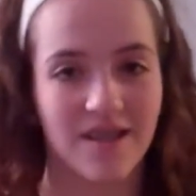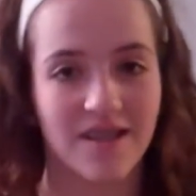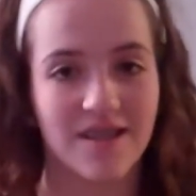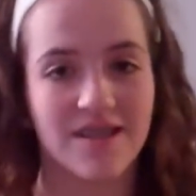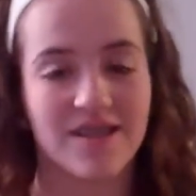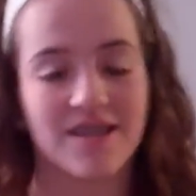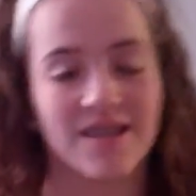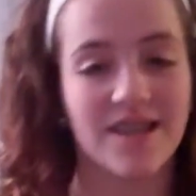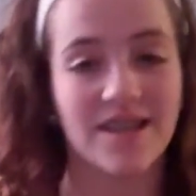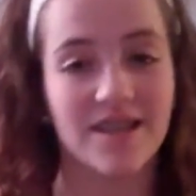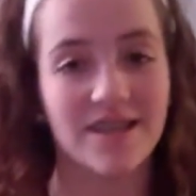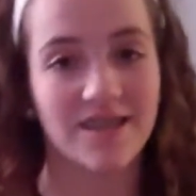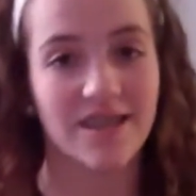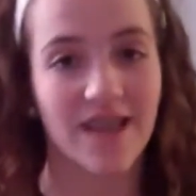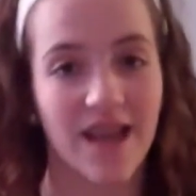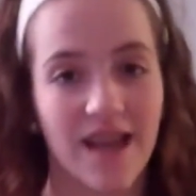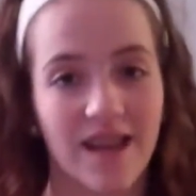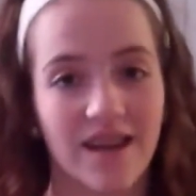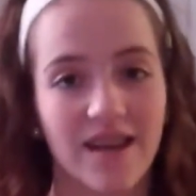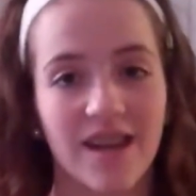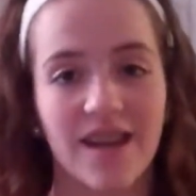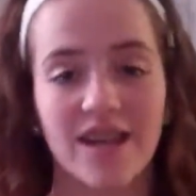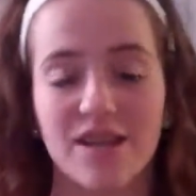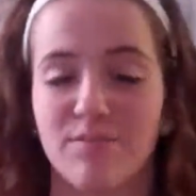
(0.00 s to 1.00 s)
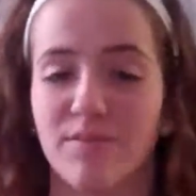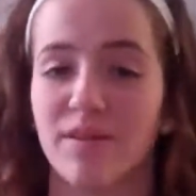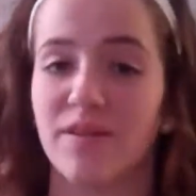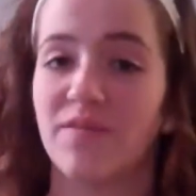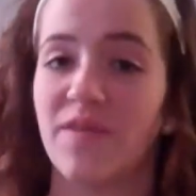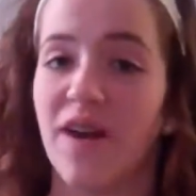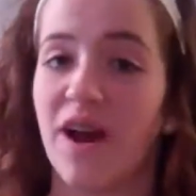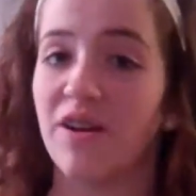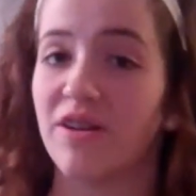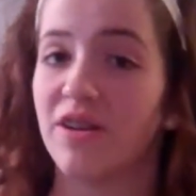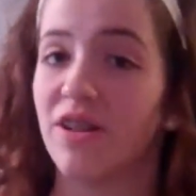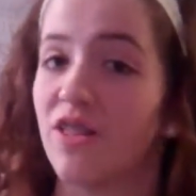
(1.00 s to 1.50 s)
Since then, it has been
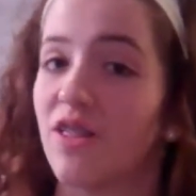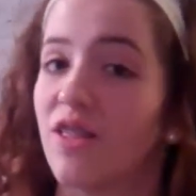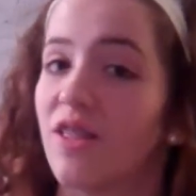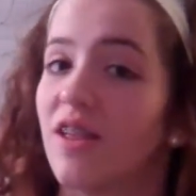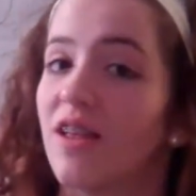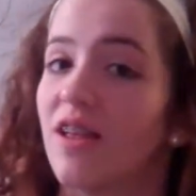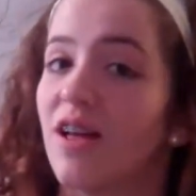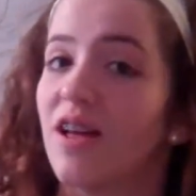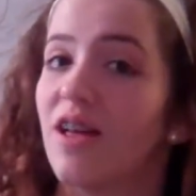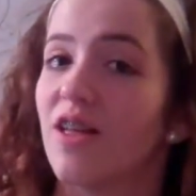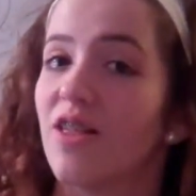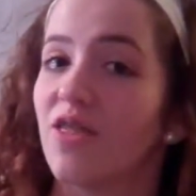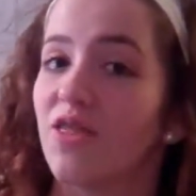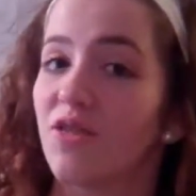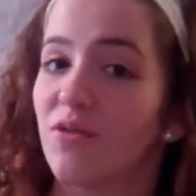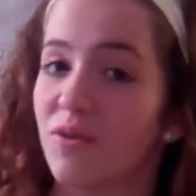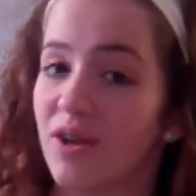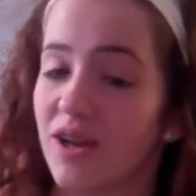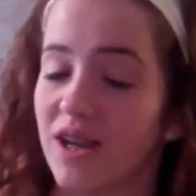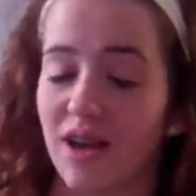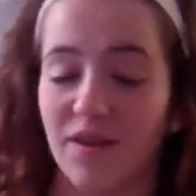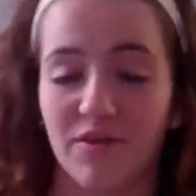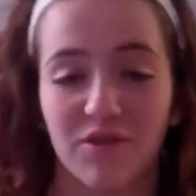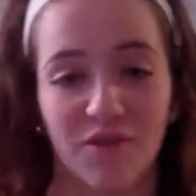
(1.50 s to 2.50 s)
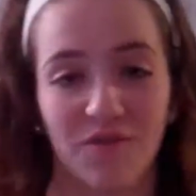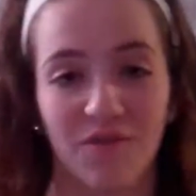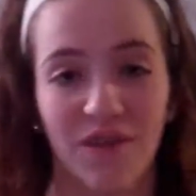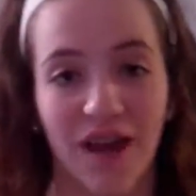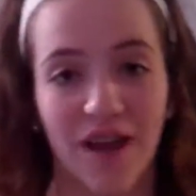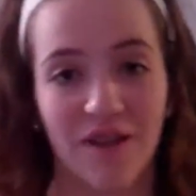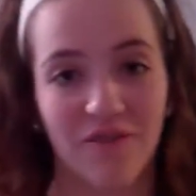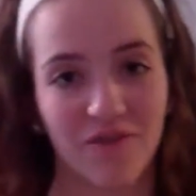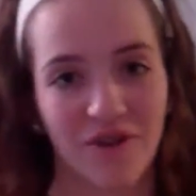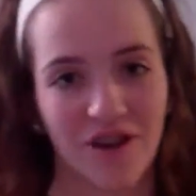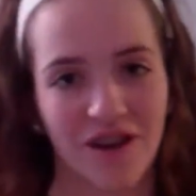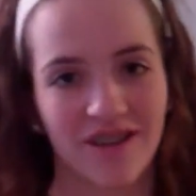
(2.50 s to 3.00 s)
found in 3 of the
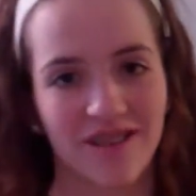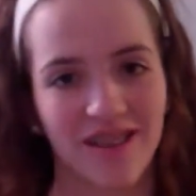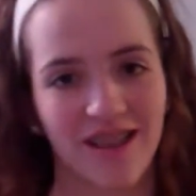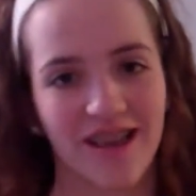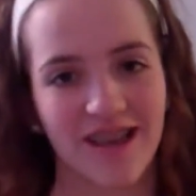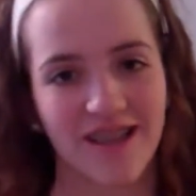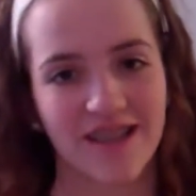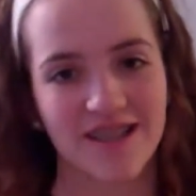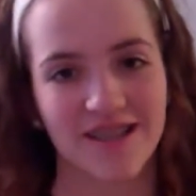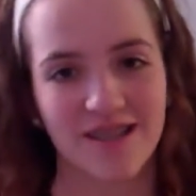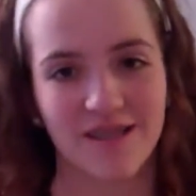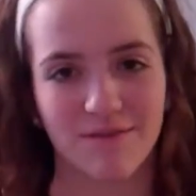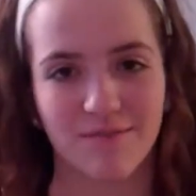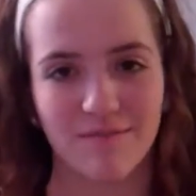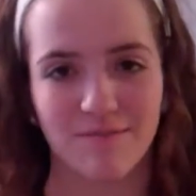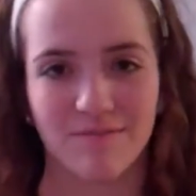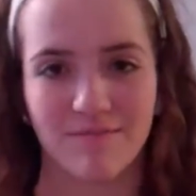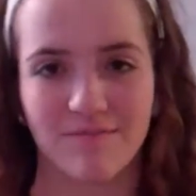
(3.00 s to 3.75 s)
5 Great Lakes.